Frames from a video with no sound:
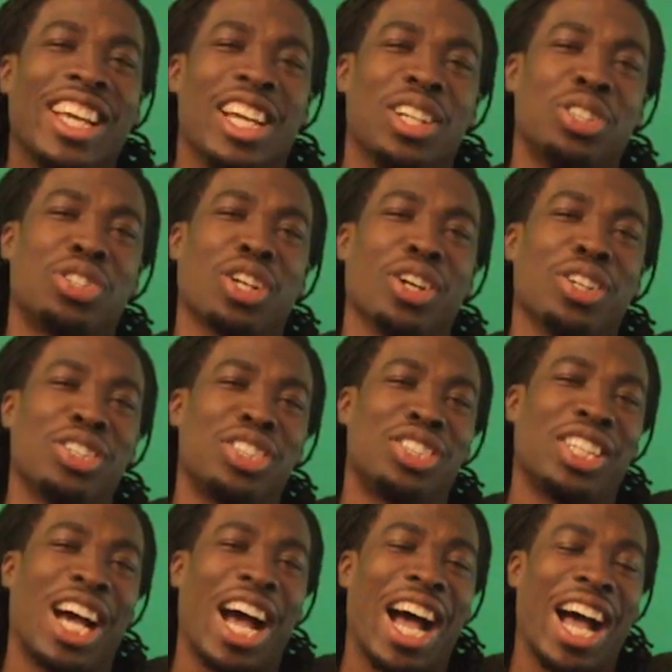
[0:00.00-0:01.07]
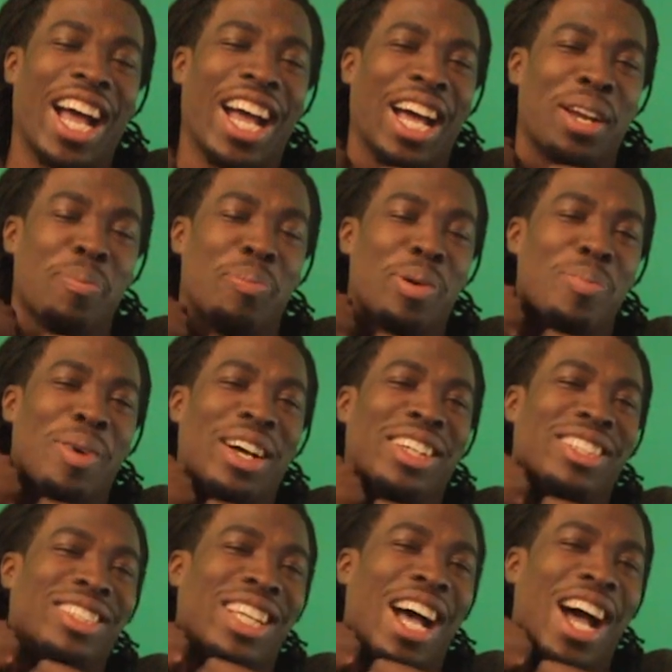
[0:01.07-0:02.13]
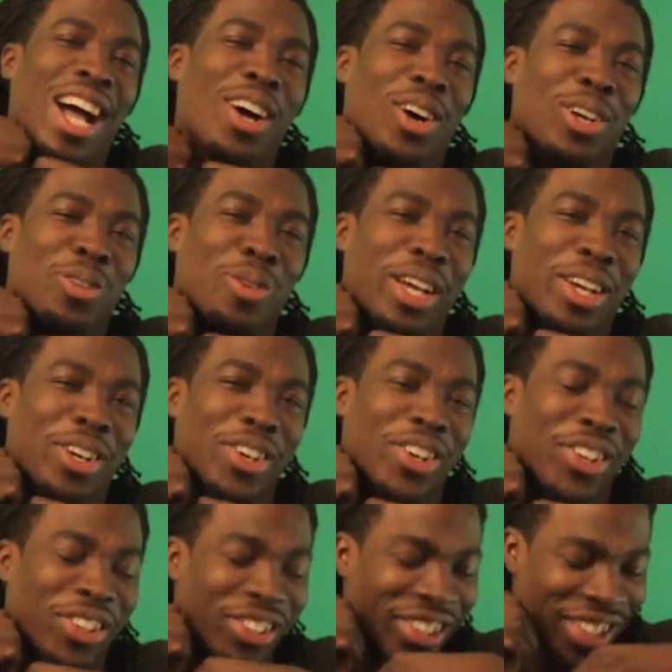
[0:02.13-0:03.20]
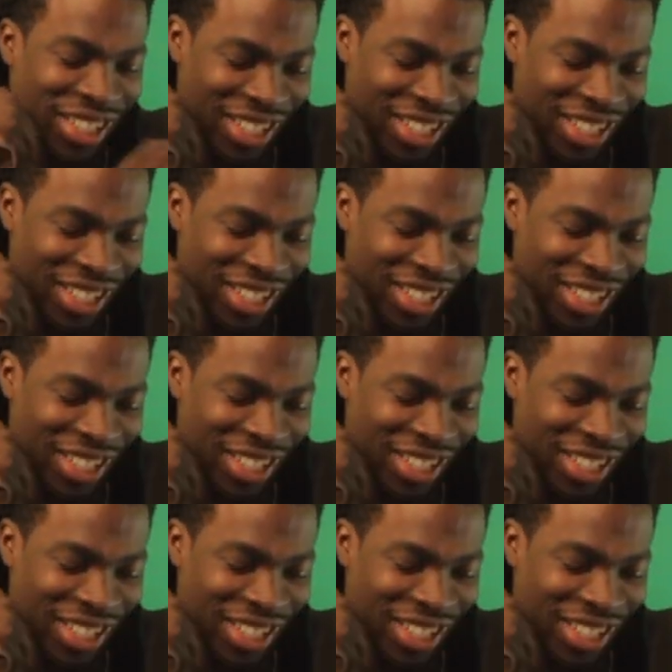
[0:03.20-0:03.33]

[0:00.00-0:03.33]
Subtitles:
in church tie. I didn't put my tie all the way on.